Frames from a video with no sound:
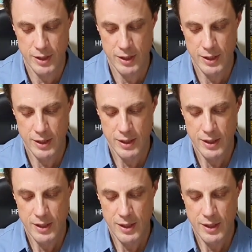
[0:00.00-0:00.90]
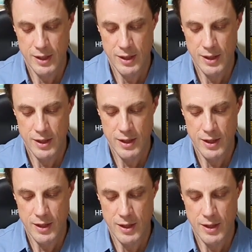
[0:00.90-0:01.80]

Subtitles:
Nothing is said.